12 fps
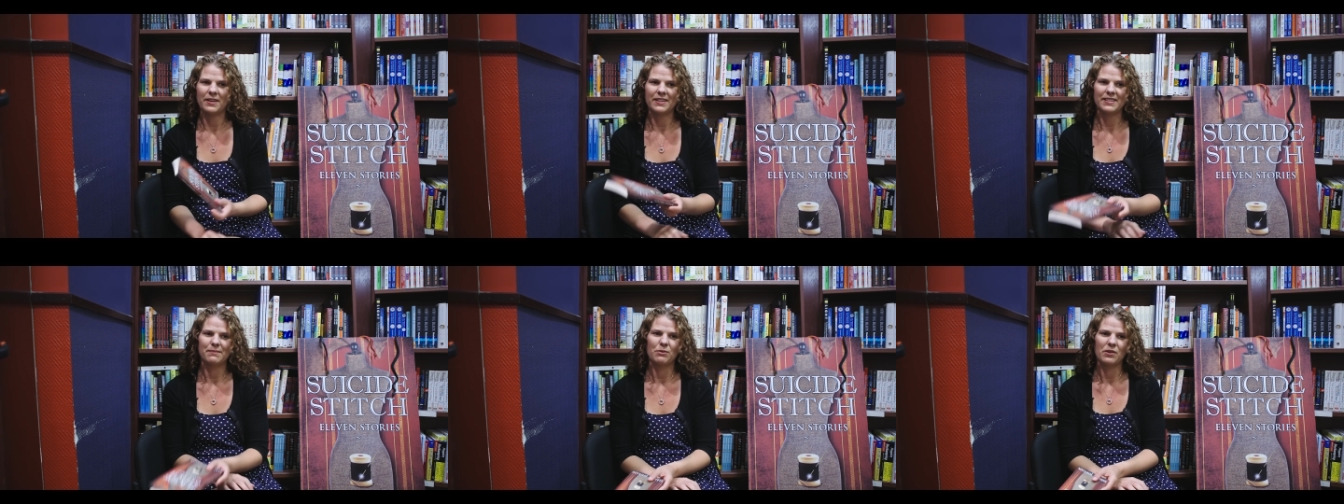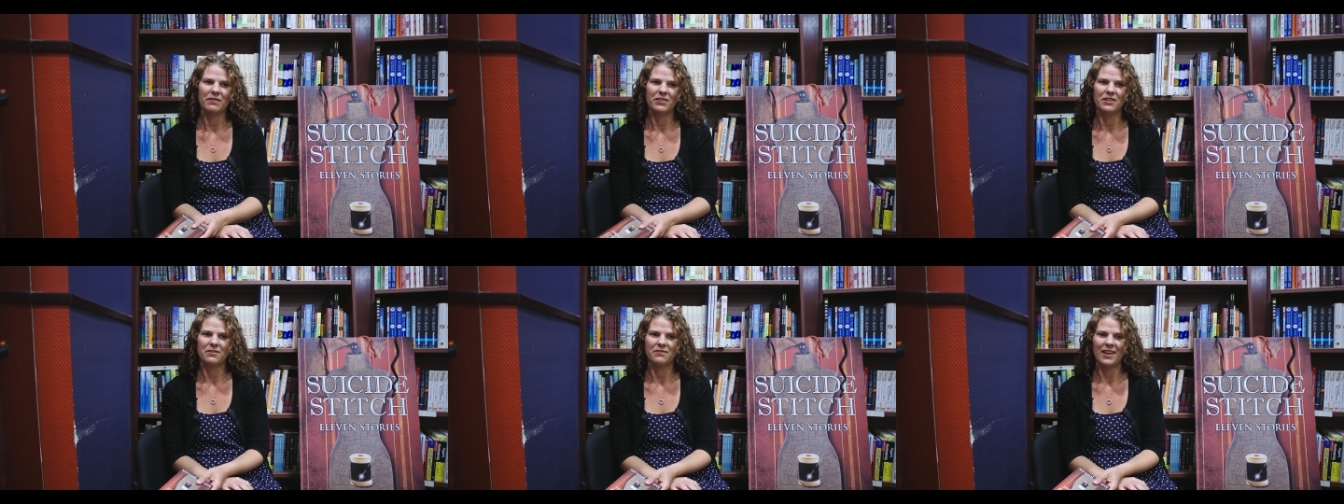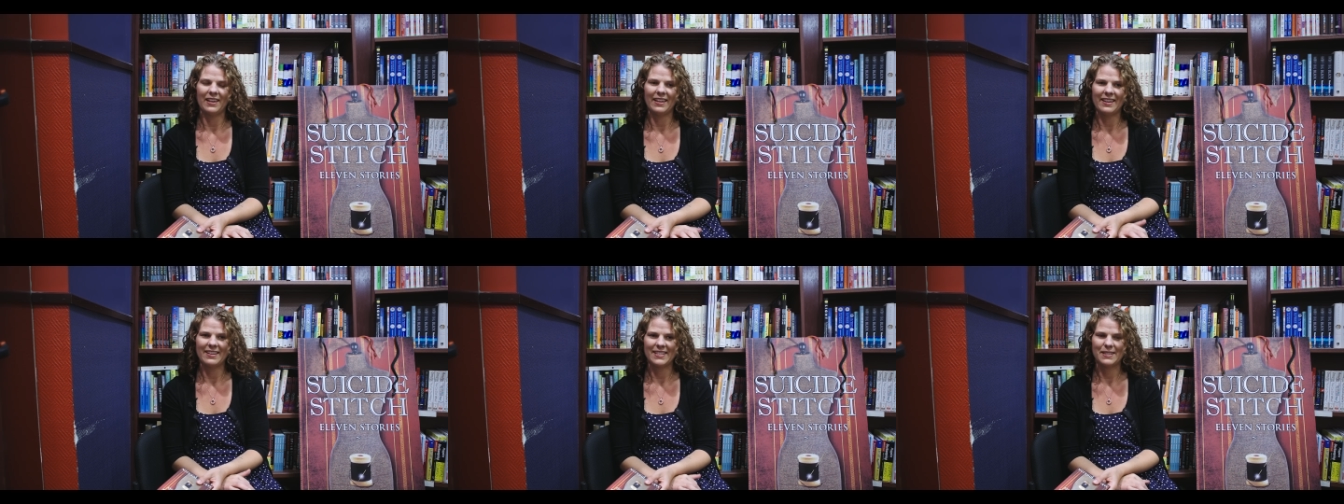It's more of a novella,
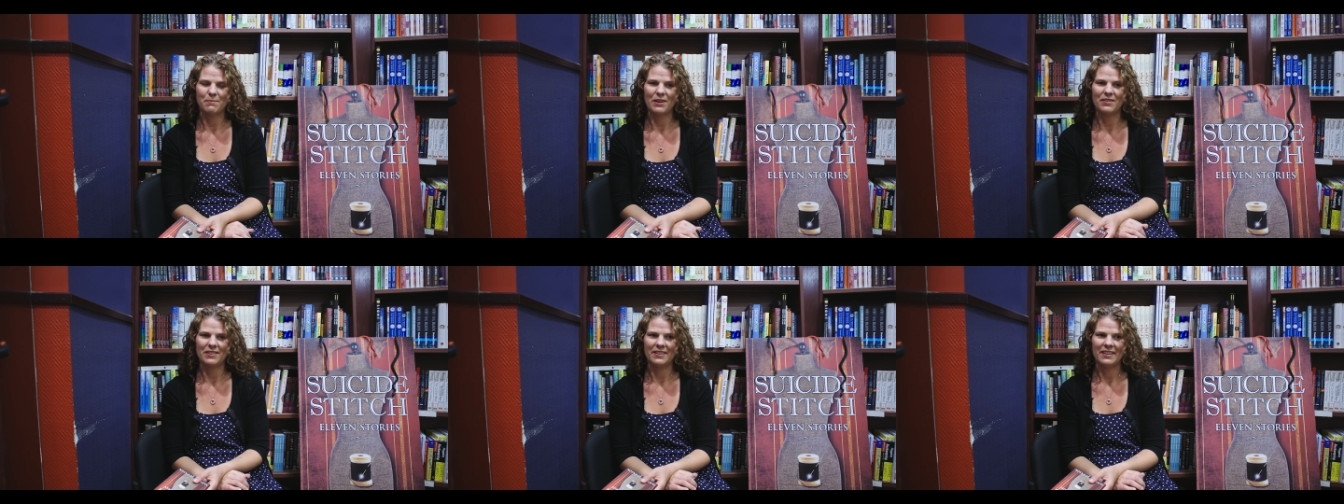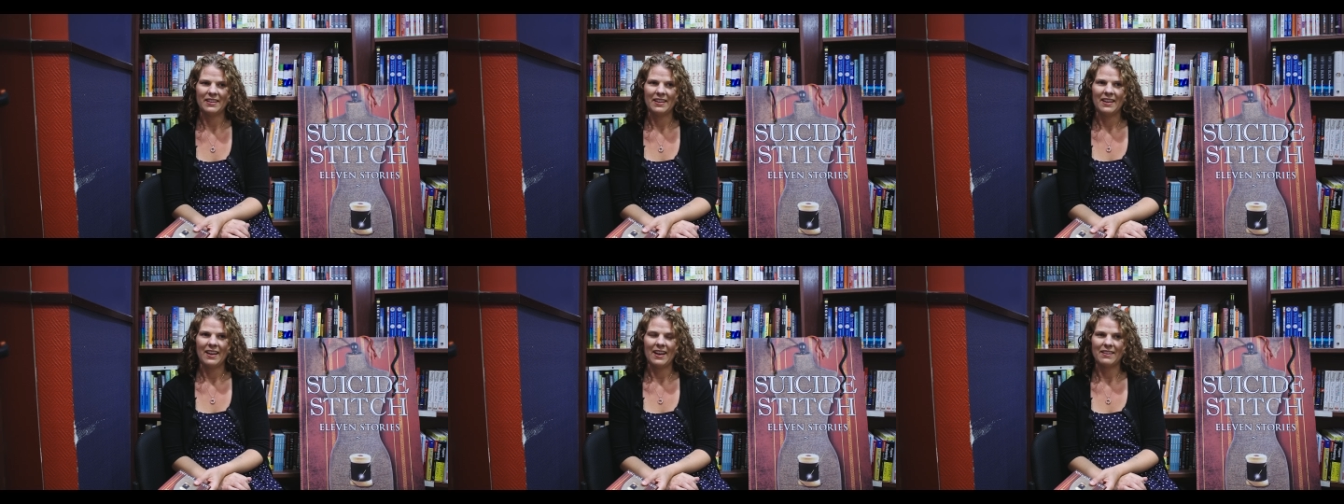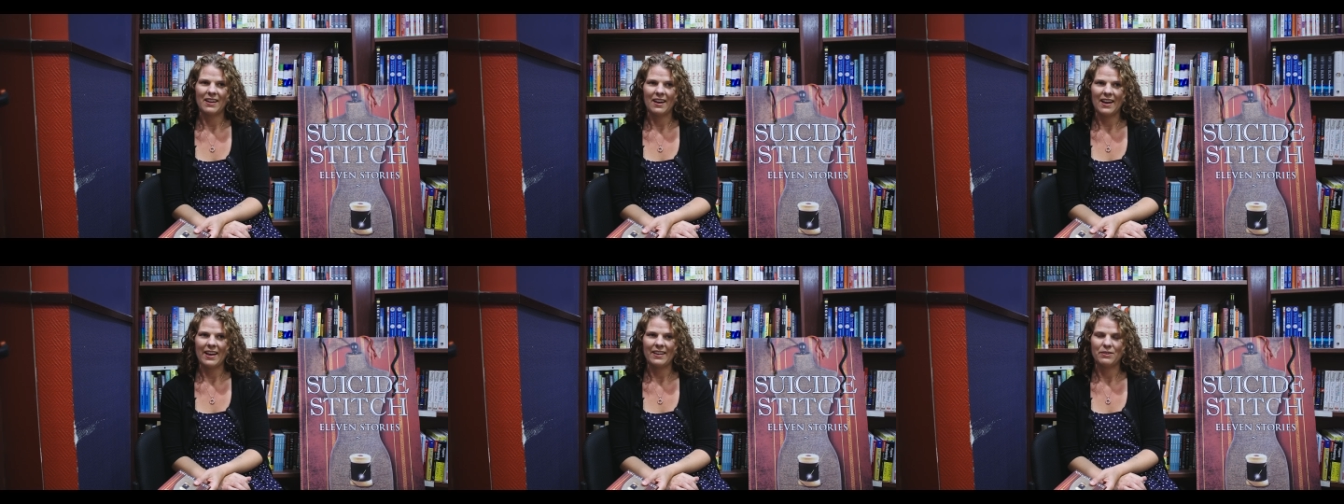and it's about a
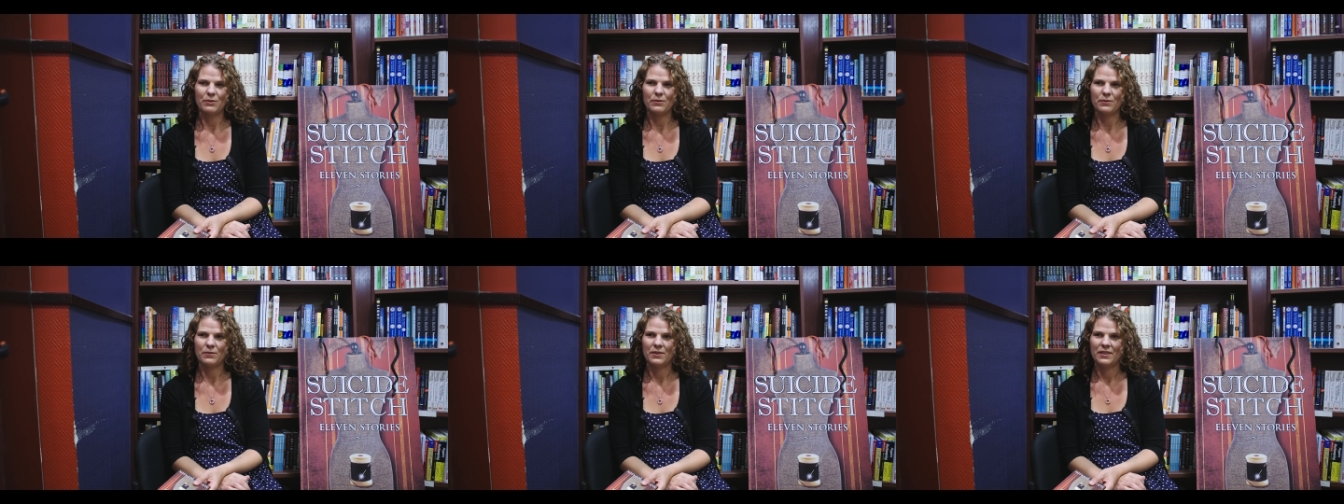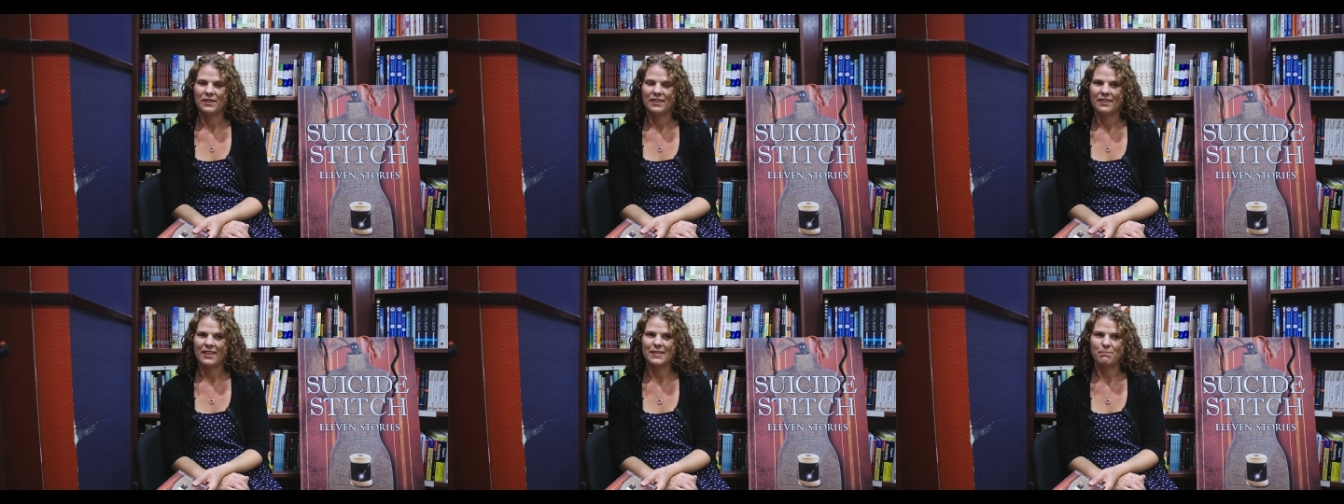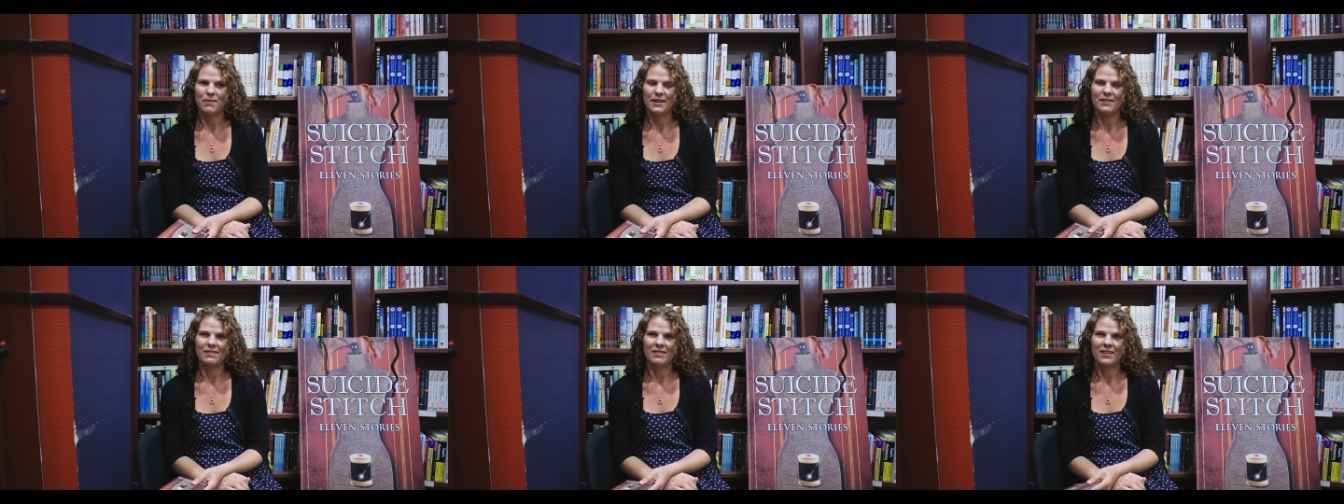guy who has
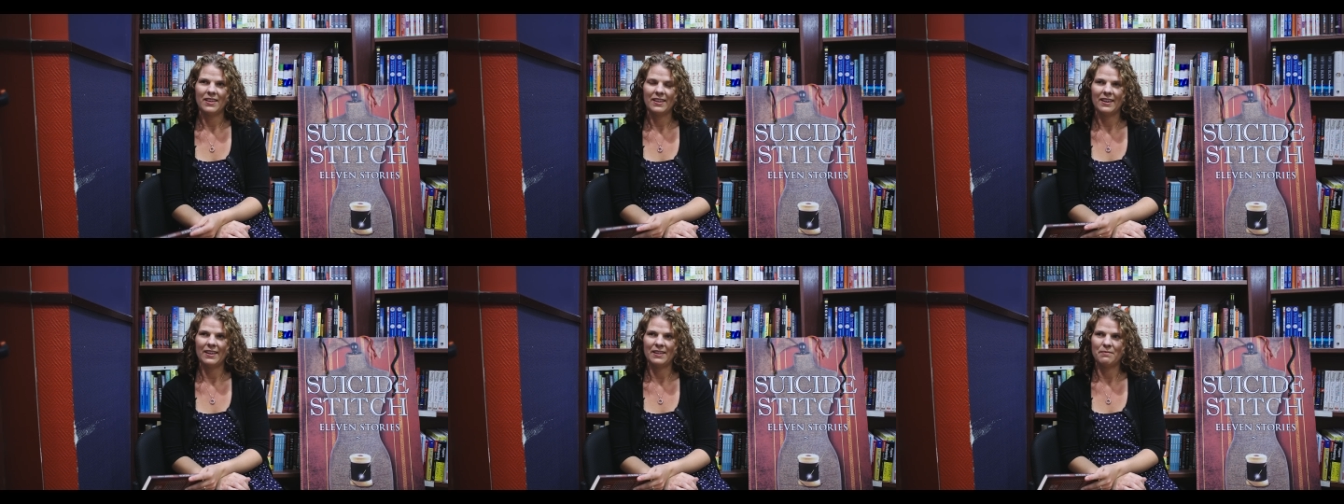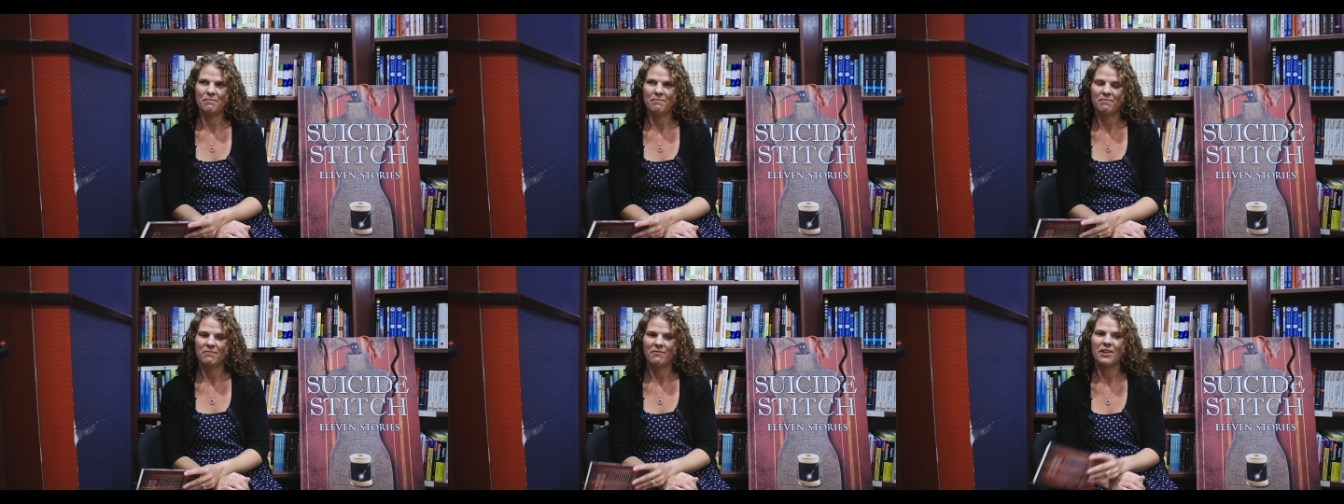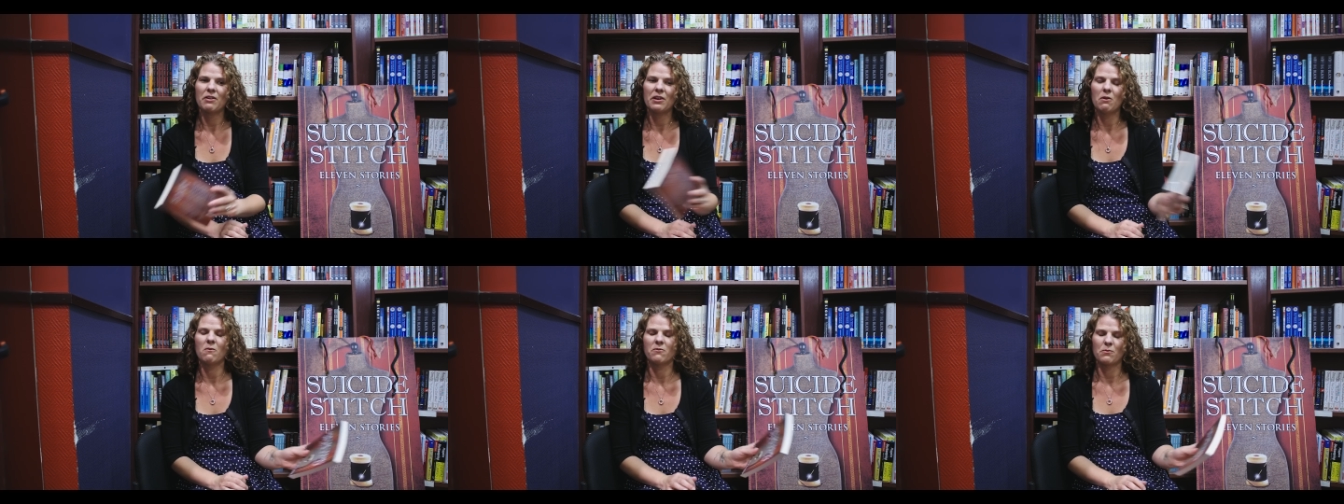been very
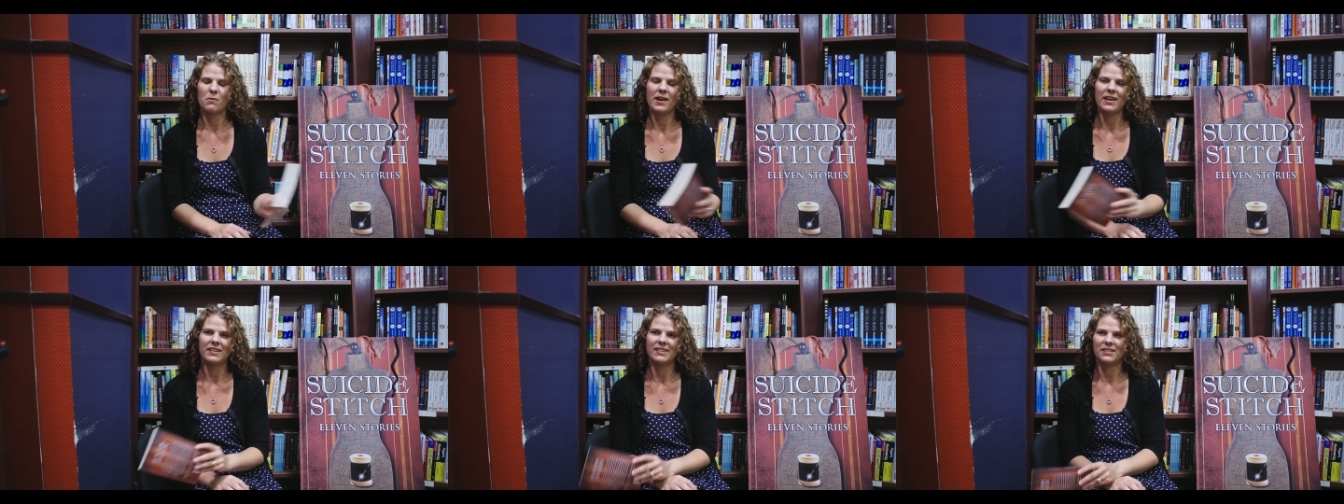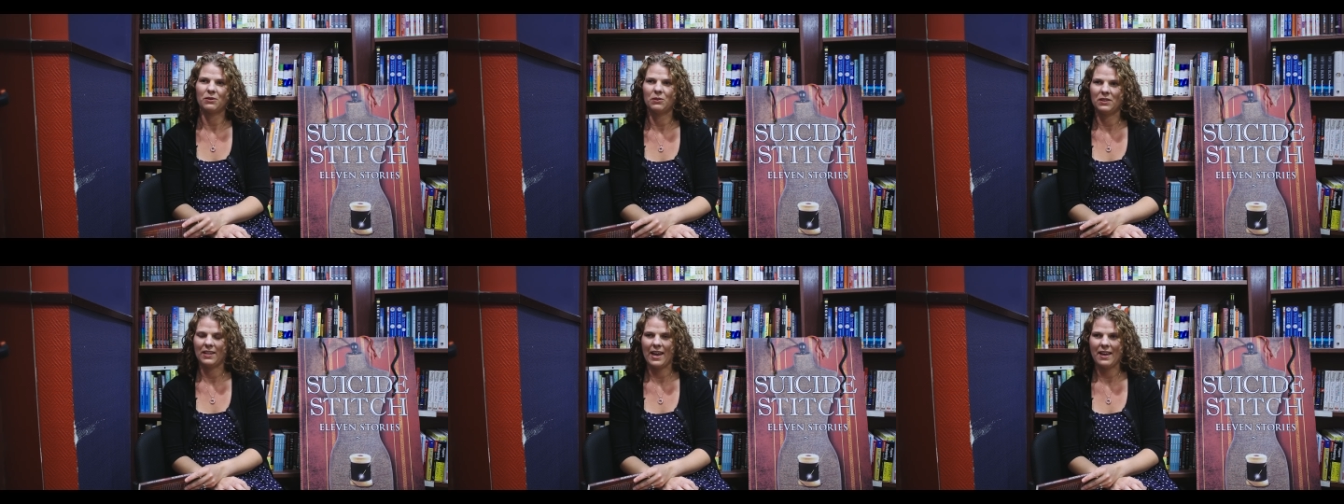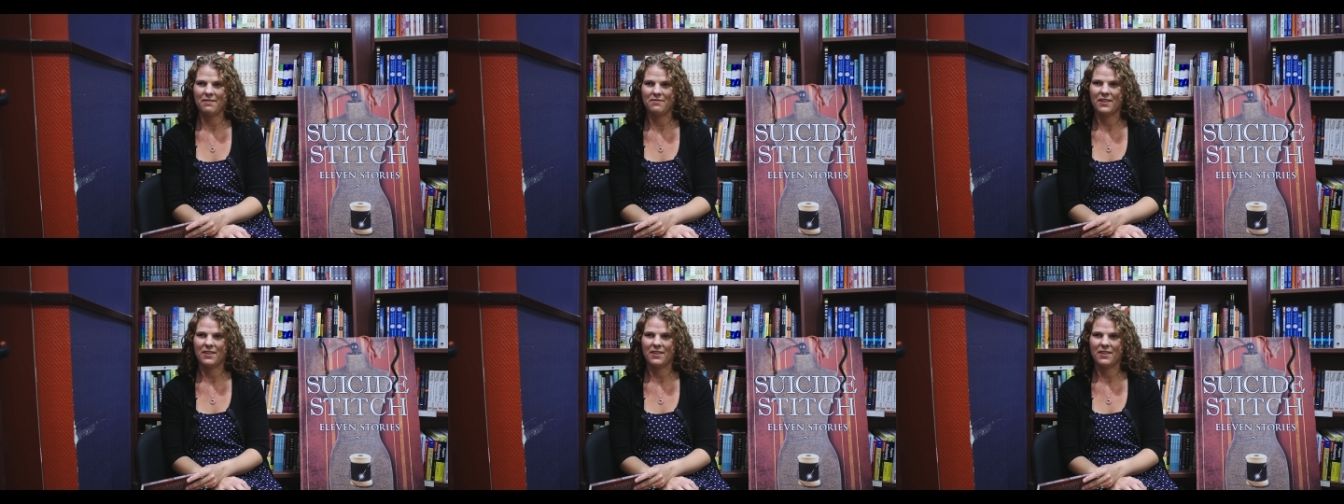overweight his whole life.